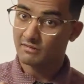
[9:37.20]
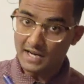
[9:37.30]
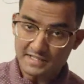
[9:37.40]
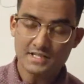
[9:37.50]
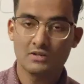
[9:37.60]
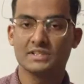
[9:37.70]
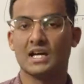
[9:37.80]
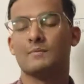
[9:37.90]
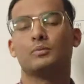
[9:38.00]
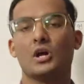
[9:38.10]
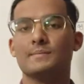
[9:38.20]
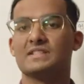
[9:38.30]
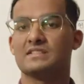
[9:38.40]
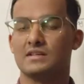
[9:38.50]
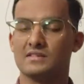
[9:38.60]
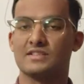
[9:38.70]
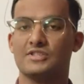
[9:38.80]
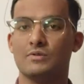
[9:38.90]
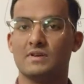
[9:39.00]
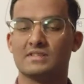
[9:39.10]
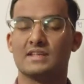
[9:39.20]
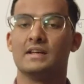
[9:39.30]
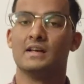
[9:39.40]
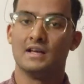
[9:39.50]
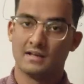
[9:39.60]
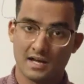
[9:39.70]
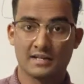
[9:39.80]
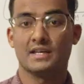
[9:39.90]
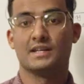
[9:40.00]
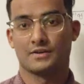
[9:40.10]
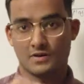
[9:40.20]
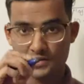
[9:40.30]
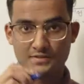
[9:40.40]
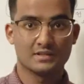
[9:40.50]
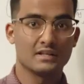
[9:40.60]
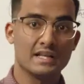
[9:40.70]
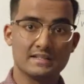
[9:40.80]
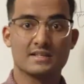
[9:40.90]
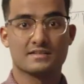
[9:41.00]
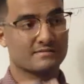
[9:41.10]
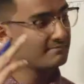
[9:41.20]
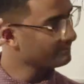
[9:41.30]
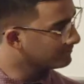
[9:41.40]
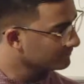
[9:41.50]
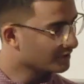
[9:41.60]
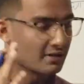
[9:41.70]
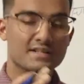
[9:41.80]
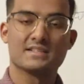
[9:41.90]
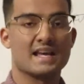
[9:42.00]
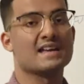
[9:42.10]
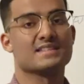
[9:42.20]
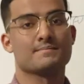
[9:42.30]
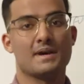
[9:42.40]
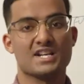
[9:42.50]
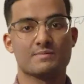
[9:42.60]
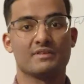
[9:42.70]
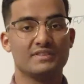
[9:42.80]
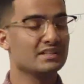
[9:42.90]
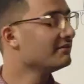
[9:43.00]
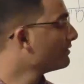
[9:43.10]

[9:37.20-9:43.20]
right now the unemployment status in USA, again, according to the greatest asset management weekly